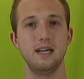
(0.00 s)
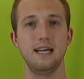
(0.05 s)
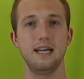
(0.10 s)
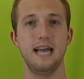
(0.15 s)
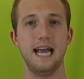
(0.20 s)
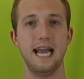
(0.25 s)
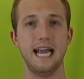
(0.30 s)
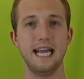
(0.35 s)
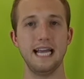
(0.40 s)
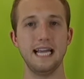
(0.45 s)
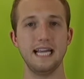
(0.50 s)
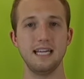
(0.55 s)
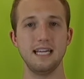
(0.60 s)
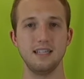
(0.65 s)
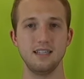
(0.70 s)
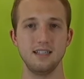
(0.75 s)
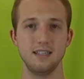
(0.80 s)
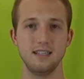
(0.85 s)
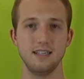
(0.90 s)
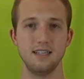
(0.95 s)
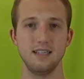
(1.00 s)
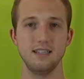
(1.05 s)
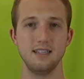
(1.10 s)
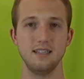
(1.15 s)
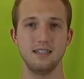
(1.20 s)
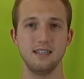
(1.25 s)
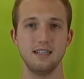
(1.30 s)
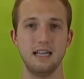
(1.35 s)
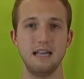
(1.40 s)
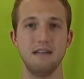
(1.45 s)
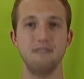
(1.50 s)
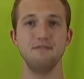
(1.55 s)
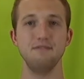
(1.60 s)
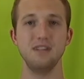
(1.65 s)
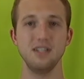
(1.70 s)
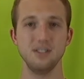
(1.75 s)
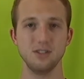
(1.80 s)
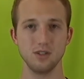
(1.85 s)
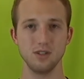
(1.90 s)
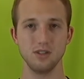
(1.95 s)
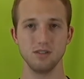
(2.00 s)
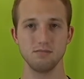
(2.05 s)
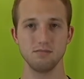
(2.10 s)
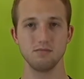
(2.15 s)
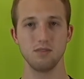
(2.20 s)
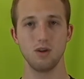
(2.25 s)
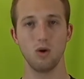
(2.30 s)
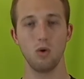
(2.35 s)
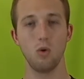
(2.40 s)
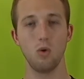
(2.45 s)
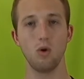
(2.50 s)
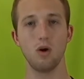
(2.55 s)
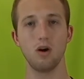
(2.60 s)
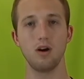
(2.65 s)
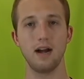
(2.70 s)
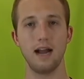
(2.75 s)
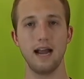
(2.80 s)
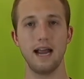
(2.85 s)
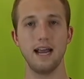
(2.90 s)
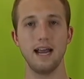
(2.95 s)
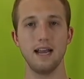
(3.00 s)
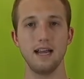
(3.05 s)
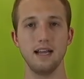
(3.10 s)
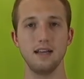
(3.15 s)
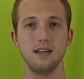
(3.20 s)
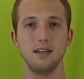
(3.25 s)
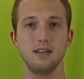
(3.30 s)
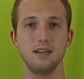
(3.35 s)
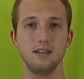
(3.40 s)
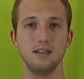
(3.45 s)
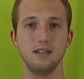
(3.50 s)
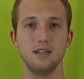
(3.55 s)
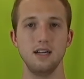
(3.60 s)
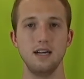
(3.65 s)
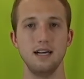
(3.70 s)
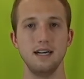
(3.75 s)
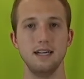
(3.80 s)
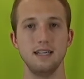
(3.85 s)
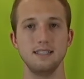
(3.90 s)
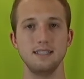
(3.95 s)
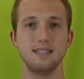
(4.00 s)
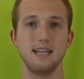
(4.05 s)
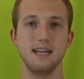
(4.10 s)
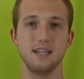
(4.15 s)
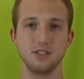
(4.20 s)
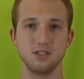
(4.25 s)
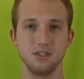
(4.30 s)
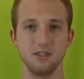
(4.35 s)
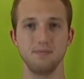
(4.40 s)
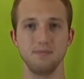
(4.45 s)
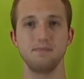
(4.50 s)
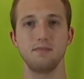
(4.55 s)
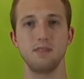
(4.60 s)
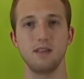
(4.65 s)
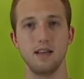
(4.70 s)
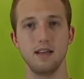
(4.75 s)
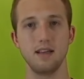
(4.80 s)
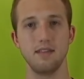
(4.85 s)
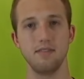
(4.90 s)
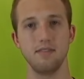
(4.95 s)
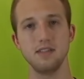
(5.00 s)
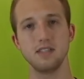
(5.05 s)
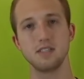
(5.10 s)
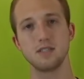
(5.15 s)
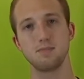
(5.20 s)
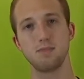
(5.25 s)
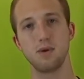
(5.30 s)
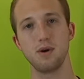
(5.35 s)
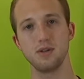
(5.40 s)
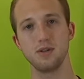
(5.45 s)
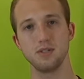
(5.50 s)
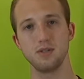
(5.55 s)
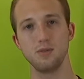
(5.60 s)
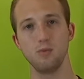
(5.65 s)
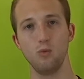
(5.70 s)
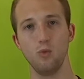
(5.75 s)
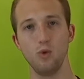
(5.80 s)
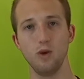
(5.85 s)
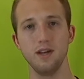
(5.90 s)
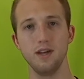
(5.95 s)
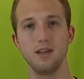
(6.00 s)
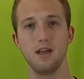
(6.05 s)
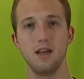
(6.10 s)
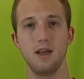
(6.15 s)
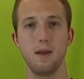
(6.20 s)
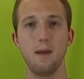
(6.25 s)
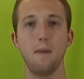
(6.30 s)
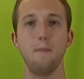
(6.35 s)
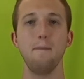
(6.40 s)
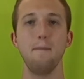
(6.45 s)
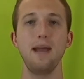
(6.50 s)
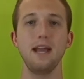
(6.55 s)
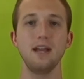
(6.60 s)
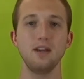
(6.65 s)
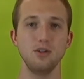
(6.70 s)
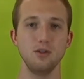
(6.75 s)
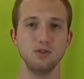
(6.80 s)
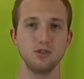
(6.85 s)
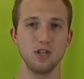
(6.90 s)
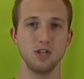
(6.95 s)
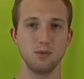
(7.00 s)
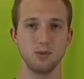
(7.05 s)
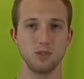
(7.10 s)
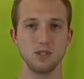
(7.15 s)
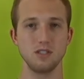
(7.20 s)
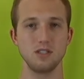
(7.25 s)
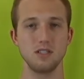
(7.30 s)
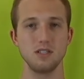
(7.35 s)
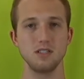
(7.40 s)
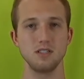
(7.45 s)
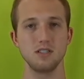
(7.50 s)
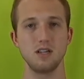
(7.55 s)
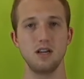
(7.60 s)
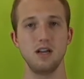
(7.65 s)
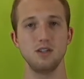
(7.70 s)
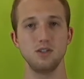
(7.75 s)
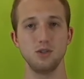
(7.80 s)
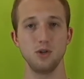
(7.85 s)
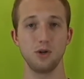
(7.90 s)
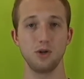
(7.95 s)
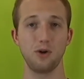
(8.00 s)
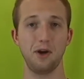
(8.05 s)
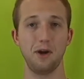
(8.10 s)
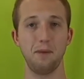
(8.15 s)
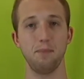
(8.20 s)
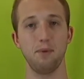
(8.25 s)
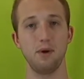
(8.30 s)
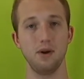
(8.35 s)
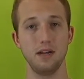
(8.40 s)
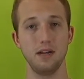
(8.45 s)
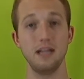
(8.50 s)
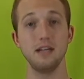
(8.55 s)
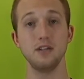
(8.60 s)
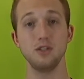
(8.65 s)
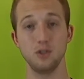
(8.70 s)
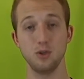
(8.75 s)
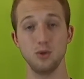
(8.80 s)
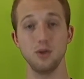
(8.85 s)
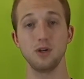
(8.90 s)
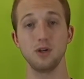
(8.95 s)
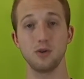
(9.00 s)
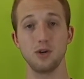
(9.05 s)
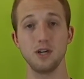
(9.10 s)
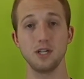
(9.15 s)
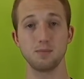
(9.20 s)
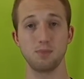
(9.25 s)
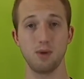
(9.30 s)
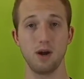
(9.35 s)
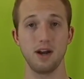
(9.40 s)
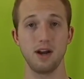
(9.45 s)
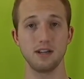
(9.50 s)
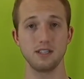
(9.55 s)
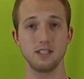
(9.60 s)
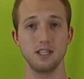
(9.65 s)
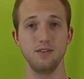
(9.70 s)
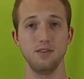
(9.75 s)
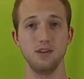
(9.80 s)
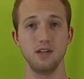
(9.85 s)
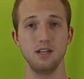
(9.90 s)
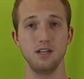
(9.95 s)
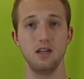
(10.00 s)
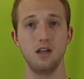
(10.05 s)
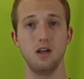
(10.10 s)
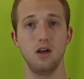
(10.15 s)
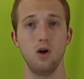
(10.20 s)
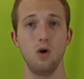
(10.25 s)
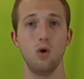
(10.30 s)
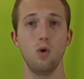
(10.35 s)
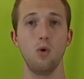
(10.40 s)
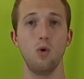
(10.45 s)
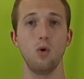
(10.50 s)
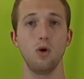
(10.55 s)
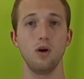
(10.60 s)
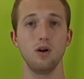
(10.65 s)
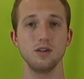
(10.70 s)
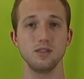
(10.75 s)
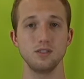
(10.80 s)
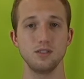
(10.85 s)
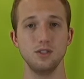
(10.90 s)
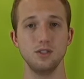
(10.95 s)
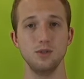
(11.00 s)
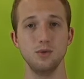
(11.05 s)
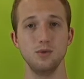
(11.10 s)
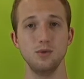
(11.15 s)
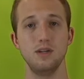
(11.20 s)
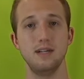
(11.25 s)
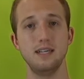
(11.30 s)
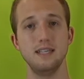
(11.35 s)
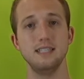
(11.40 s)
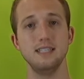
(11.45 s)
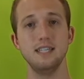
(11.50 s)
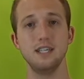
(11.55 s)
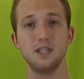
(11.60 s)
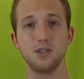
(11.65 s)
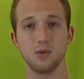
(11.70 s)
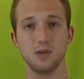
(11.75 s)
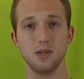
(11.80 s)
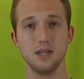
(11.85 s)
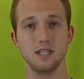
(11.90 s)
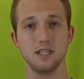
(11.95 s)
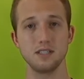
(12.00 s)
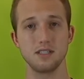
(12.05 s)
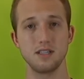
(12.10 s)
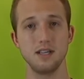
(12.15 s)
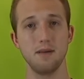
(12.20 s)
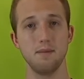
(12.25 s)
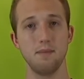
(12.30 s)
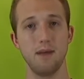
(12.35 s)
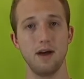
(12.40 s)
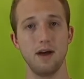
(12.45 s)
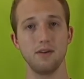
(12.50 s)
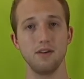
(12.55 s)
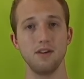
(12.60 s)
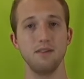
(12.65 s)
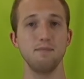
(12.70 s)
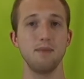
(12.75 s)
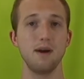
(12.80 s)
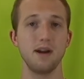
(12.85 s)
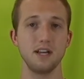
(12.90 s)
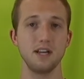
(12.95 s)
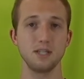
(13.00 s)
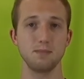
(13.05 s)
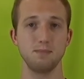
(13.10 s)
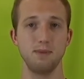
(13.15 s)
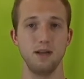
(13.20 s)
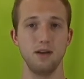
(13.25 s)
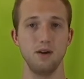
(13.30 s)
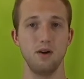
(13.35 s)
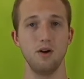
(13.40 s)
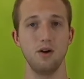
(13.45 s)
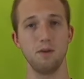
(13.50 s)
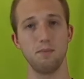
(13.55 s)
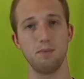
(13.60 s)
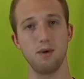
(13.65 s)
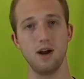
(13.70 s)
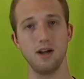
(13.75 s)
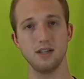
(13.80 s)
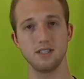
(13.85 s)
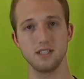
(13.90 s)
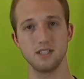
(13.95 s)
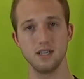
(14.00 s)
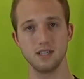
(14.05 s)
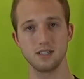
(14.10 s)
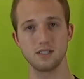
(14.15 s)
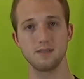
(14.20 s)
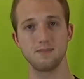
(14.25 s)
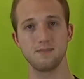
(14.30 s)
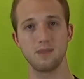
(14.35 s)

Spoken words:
an inventor or a tester. This person would make new substances to increase productivity or to decrease the amount of money spent on a process.